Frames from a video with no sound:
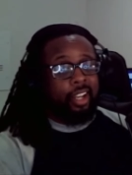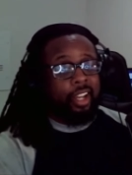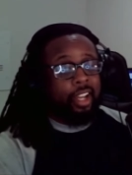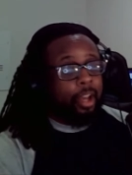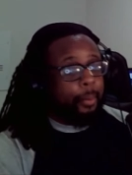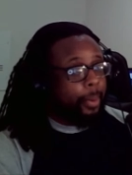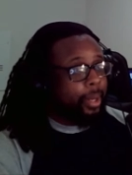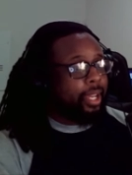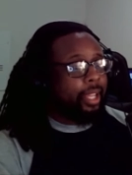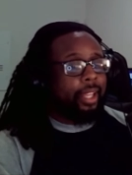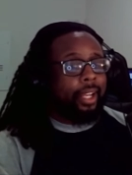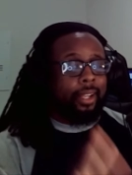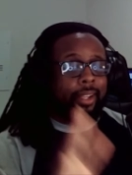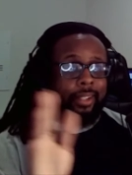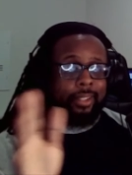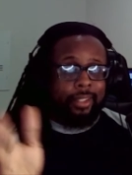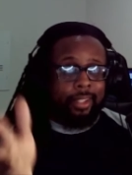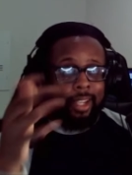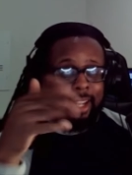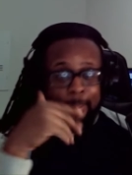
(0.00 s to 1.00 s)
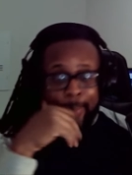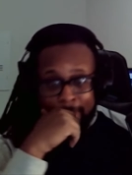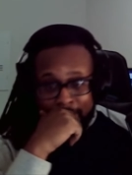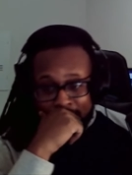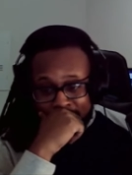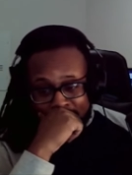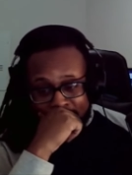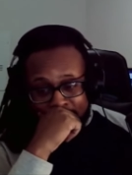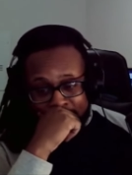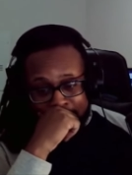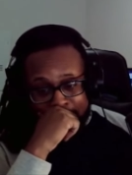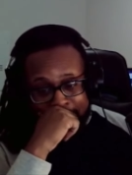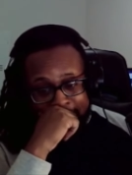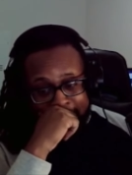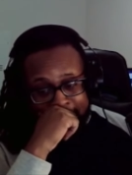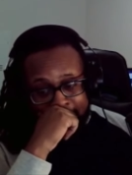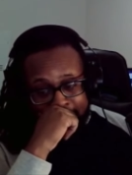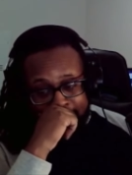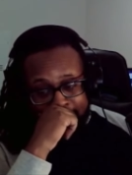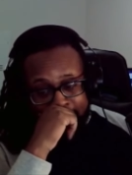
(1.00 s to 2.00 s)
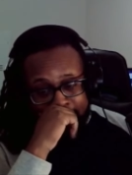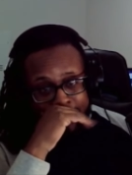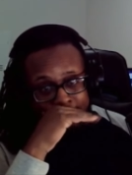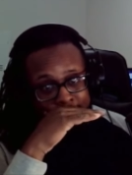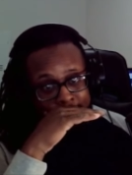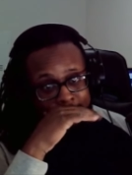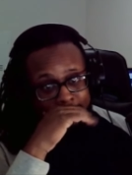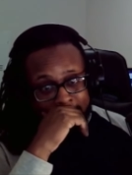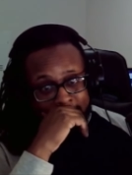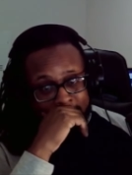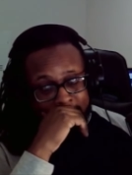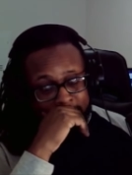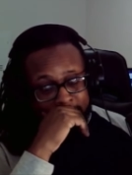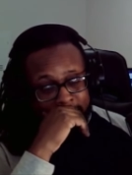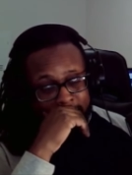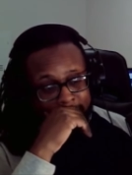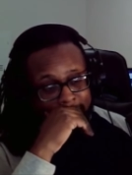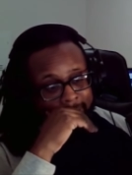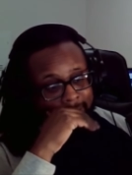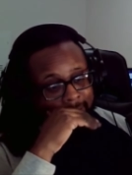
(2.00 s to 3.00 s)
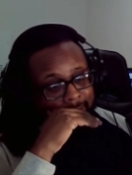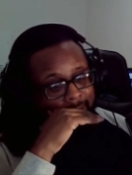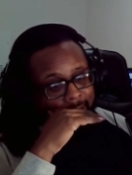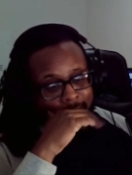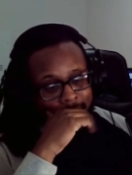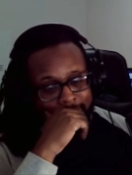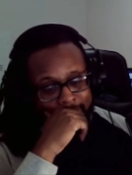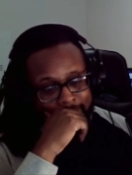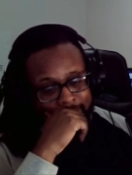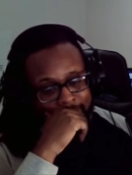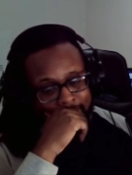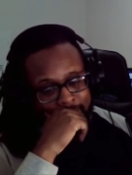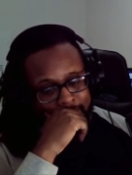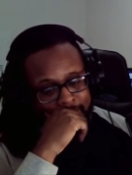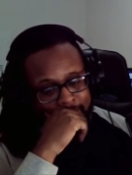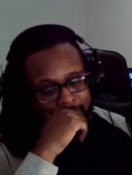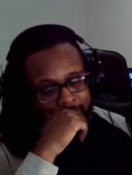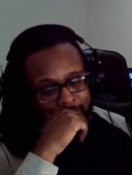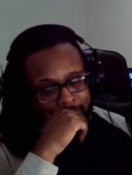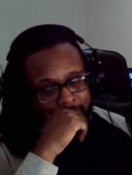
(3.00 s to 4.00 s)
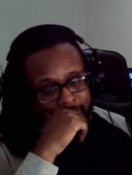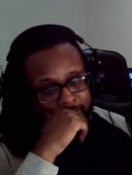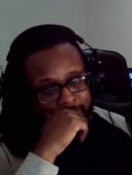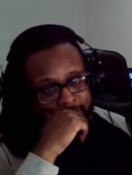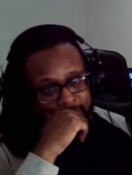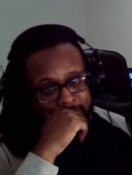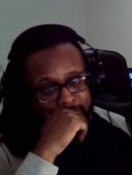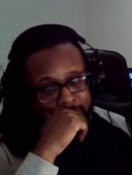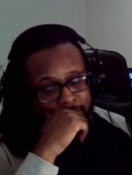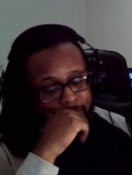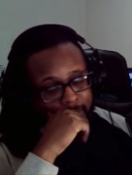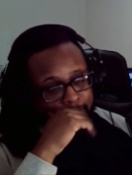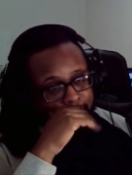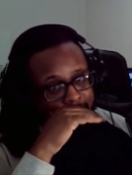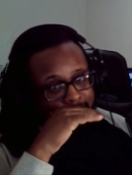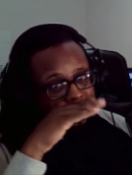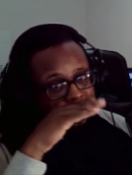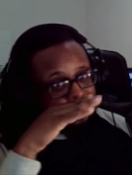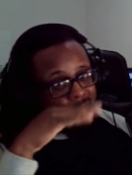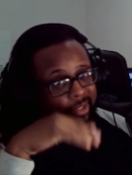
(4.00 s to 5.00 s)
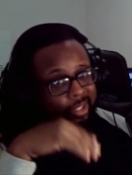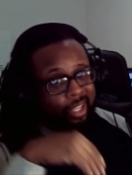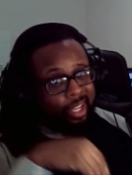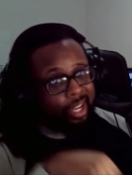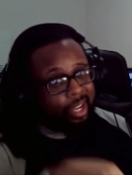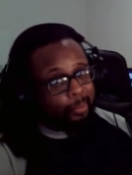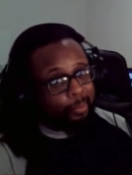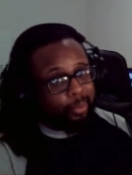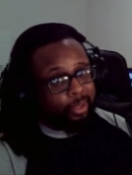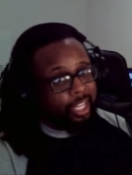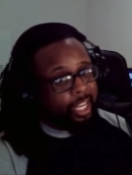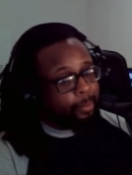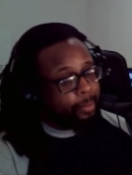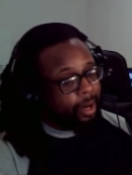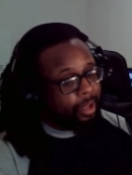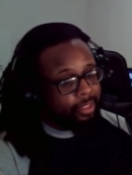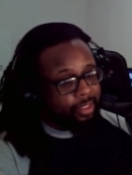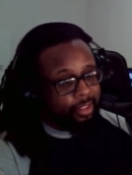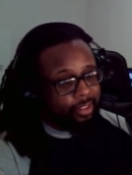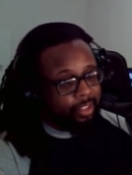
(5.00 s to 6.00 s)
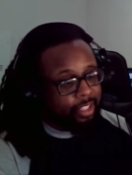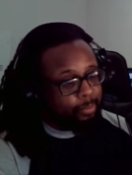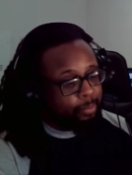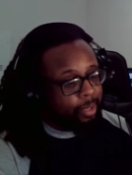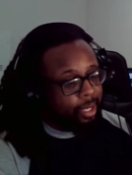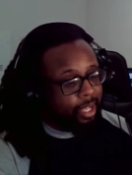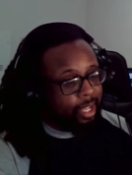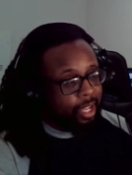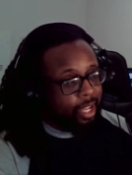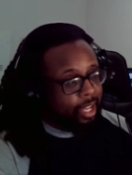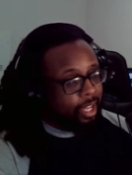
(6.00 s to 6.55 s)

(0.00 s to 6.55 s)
But yeah, like I said about Cody, man, if they doing all this for Cody, they have to give him a finisher story, man. You can't play him out for this, man.